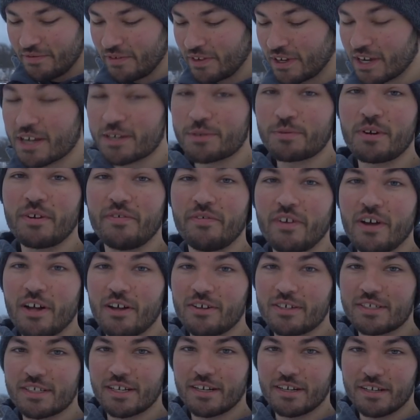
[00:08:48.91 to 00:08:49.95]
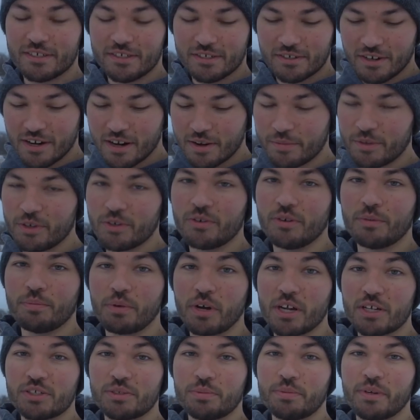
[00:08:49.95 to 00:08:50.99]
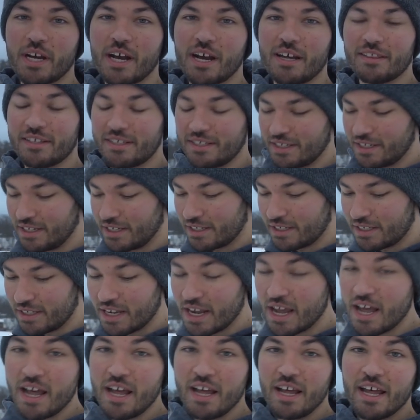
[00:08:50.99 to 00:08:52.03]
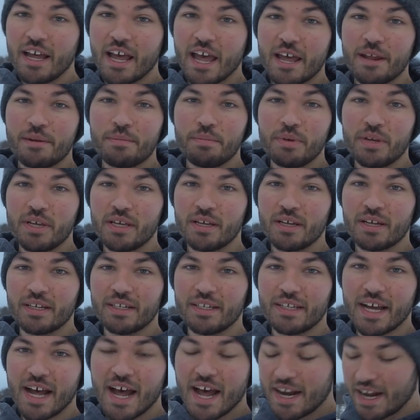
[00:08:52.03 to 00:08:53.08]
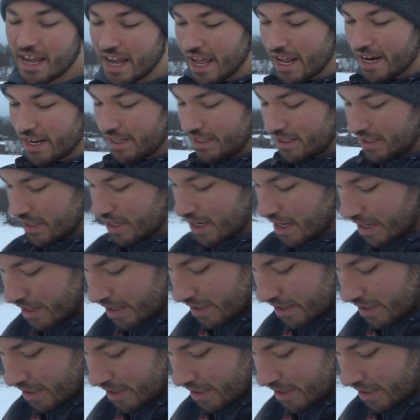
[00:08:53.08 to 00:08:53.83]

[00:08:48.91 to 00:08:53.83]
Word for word: If you guys wanna follow us on Instagram, we do a bunch of behind the scenes, N B Edits on